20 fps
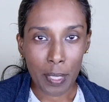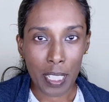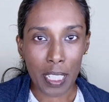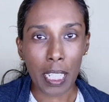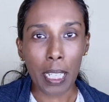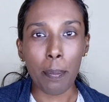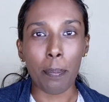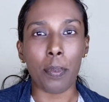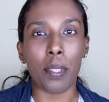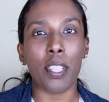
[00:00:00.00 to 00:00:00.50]

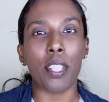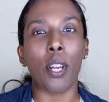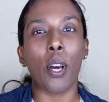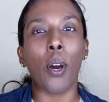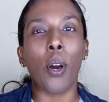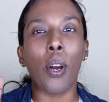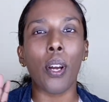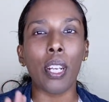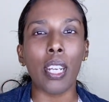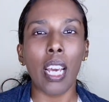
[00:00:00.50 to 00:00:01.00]
tips
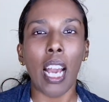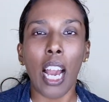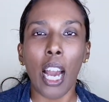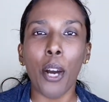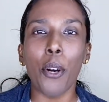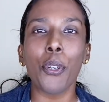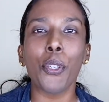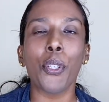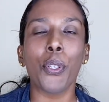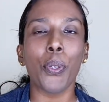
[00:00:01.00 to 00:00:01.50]
on
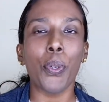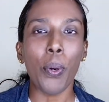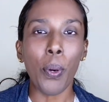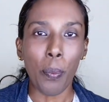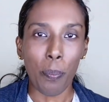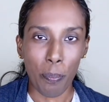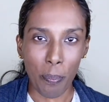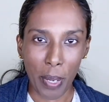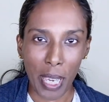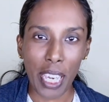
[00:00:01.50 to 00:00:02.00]
how to
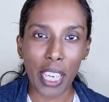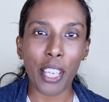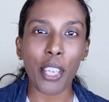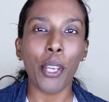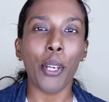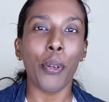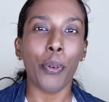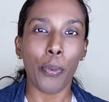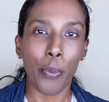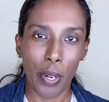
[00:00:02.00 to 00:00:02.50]
make
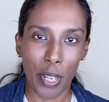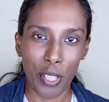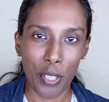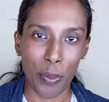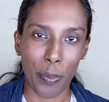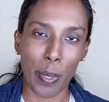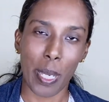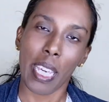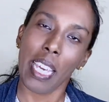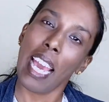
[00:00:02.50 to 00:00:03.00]
your
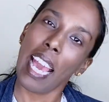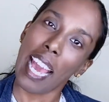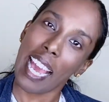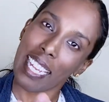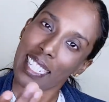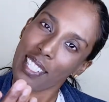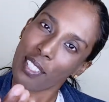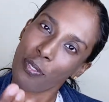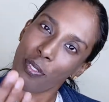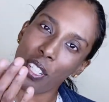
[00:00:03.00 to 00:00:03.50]
resume
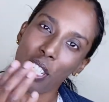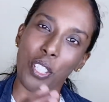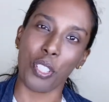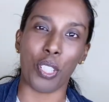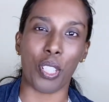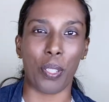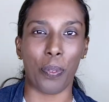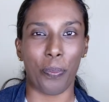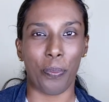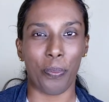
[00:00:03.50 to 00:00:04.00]
as a
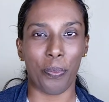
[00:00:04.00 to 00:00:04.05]
fresher.